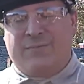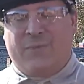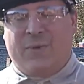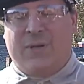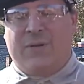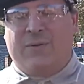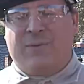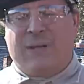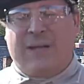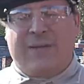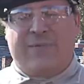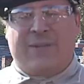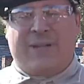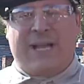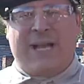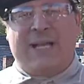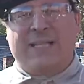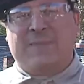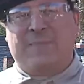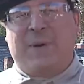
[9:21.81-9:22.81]
we don't have the
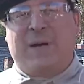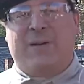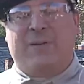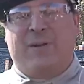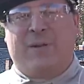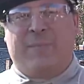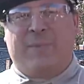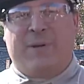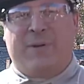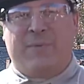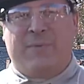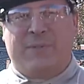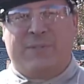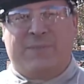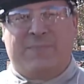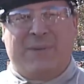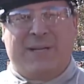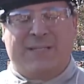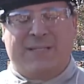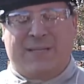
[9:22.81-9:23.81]
gas bottle up here,
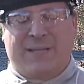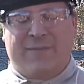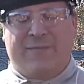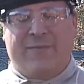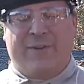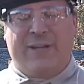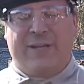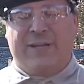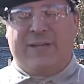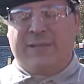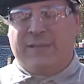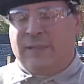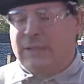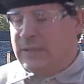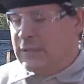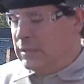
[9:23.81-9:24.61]
which makes it convenient.